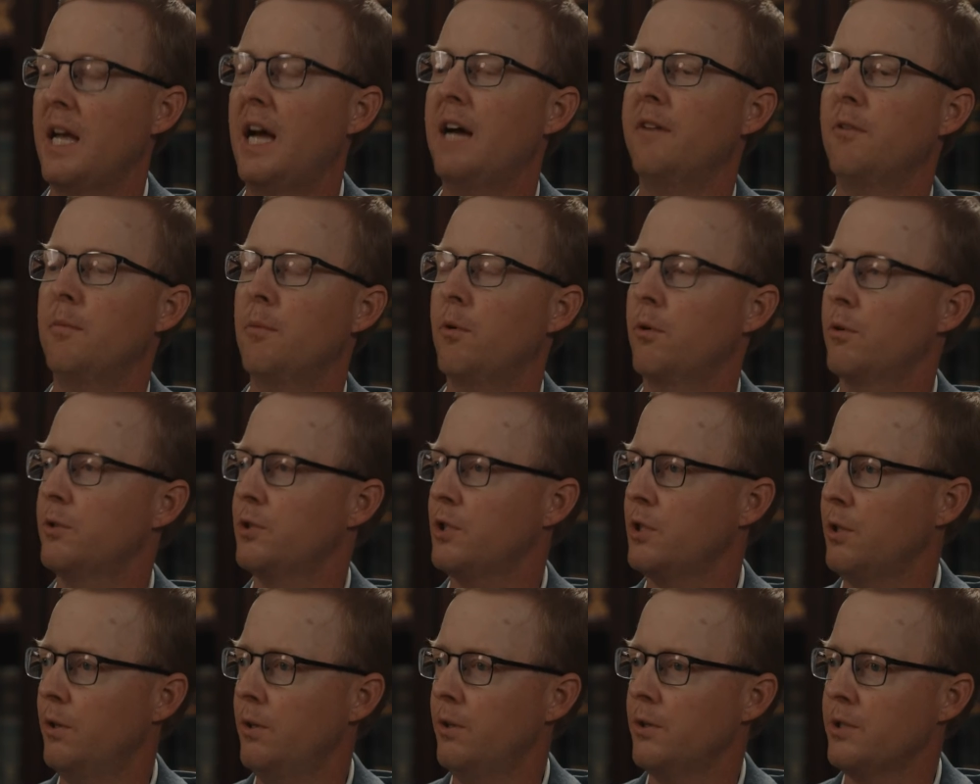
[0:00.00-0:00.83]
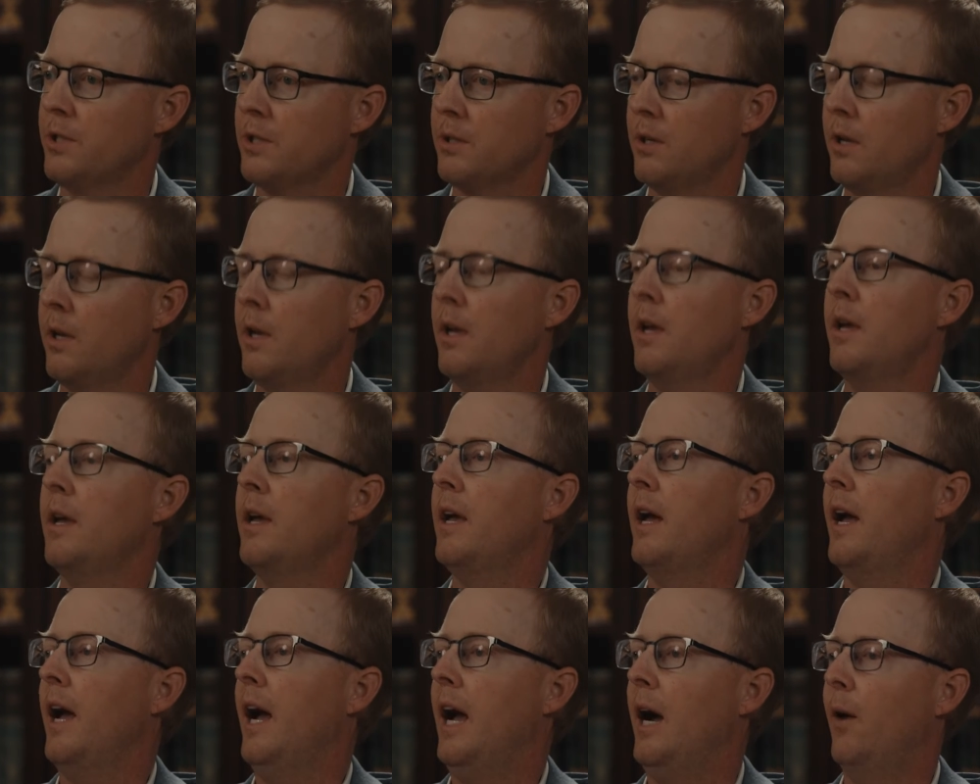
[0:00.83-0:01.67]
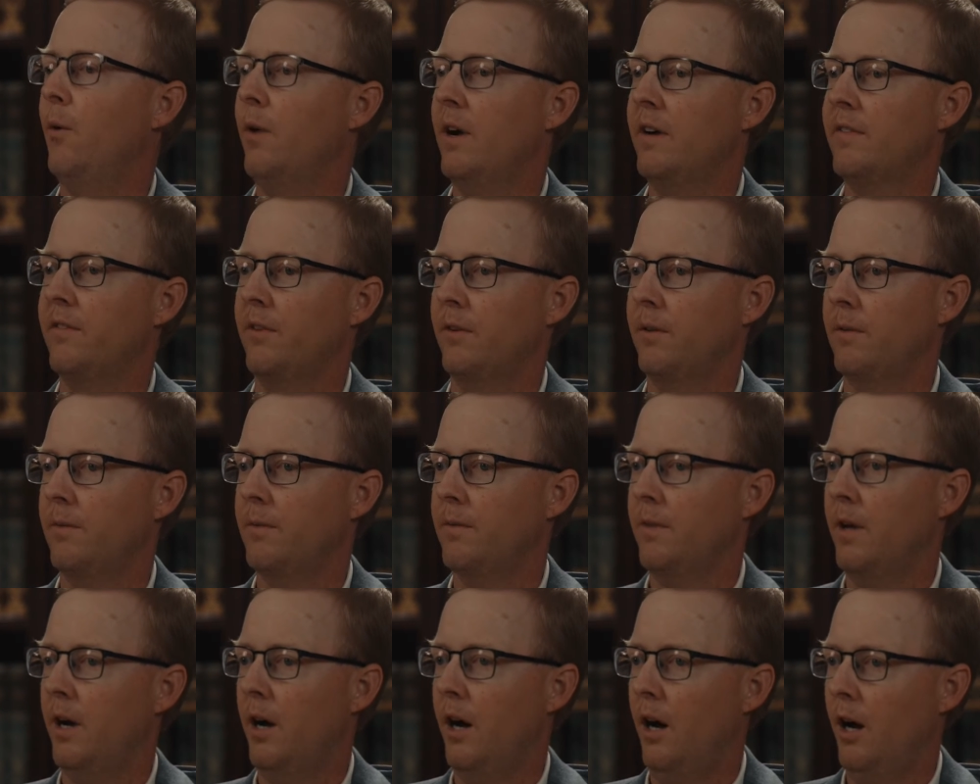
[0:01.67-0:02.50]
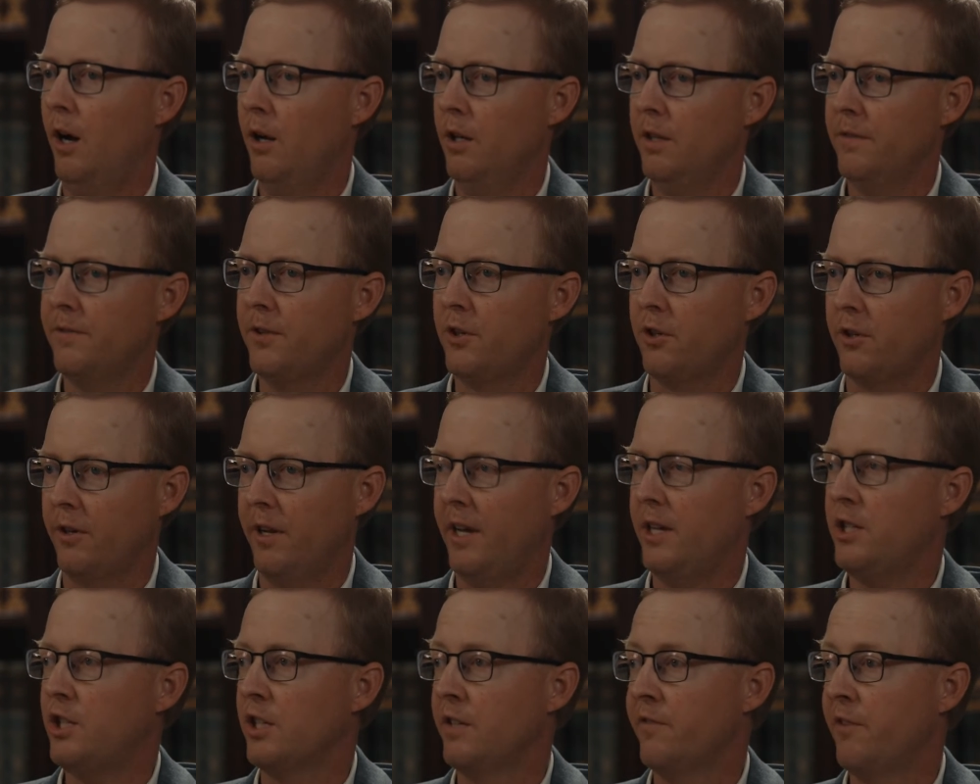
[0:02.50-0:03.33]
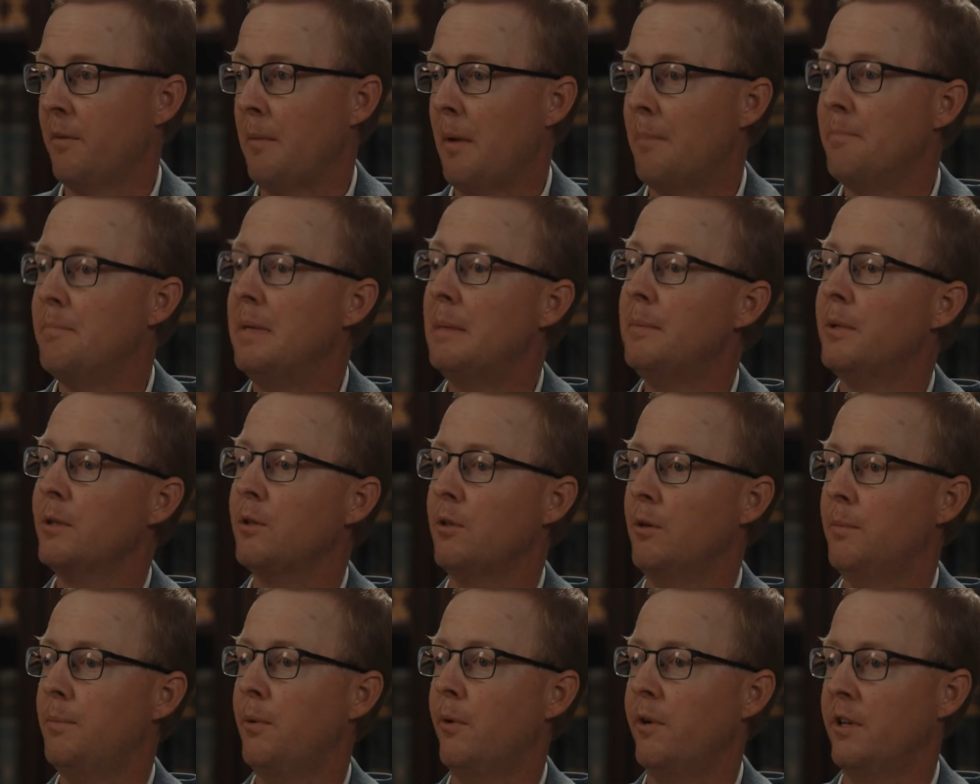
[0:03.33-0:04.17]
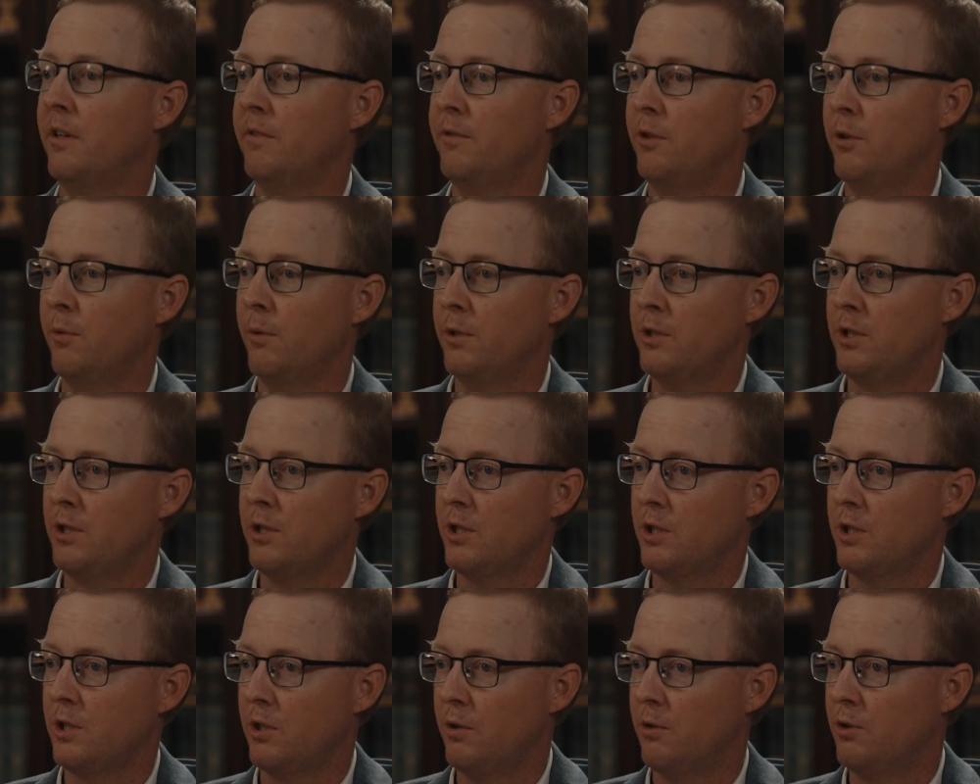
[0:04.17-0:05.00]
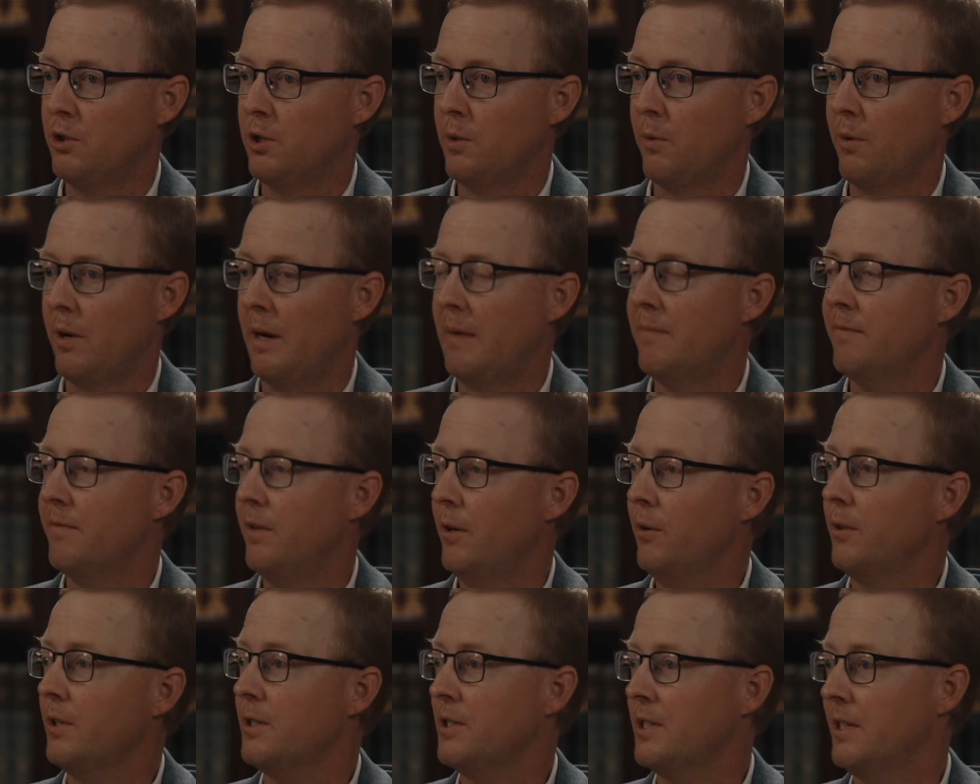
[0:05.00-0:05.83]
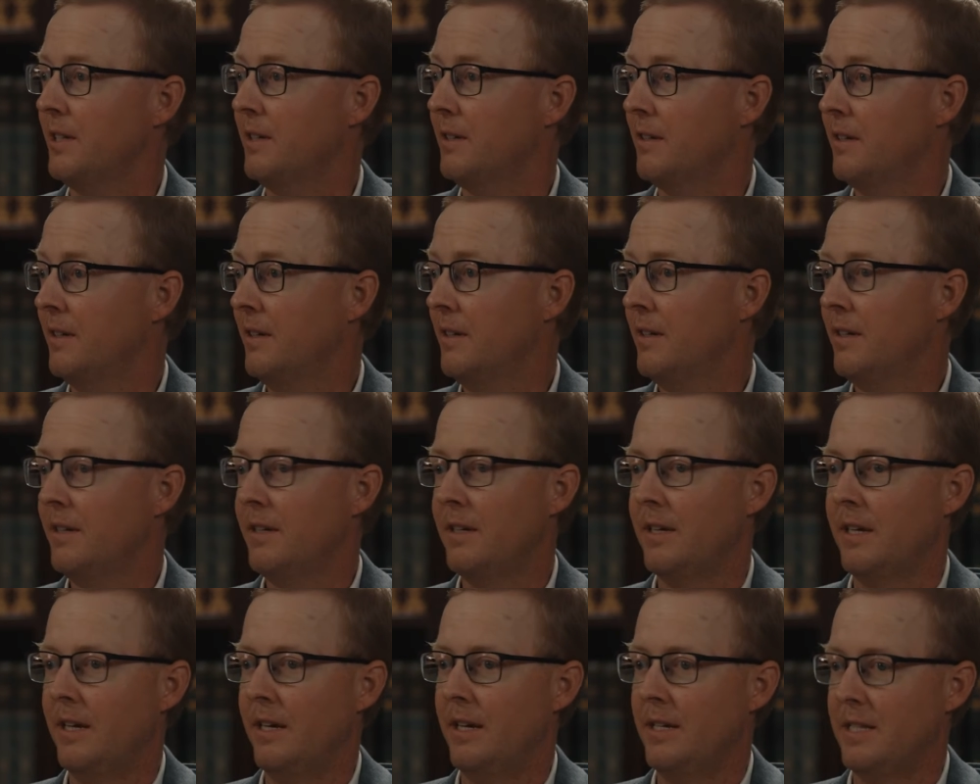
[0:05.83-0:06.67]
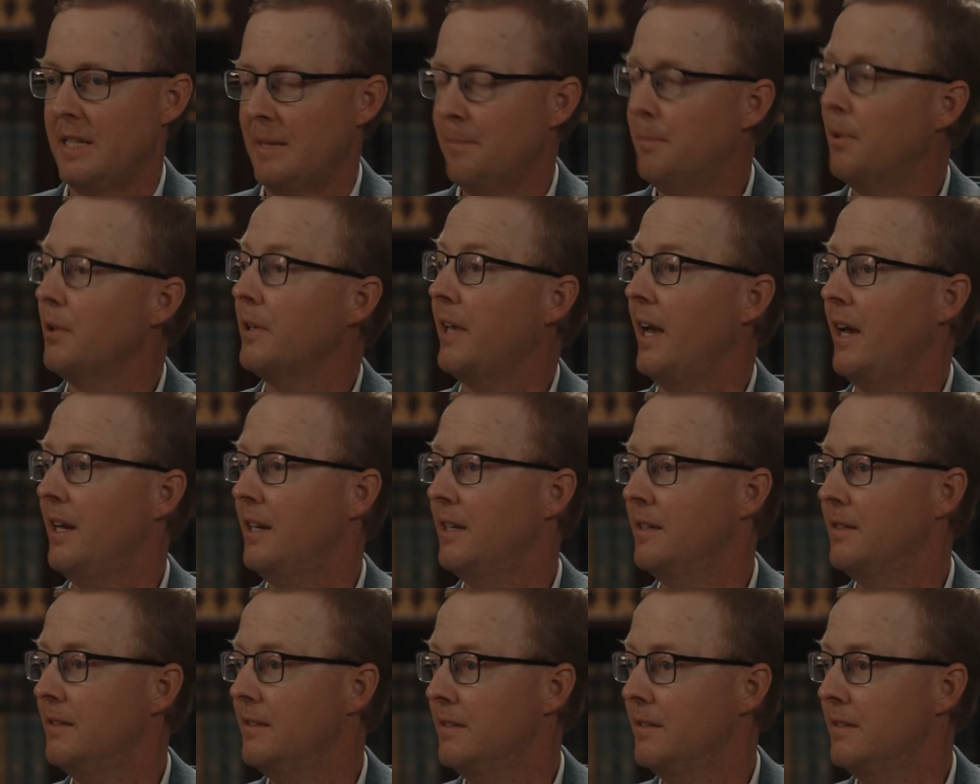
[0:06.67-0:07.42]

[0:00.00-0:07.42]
have immortal souls. However, all of creation from a biblical point of view, which is usually where I'm focusing, is implicated.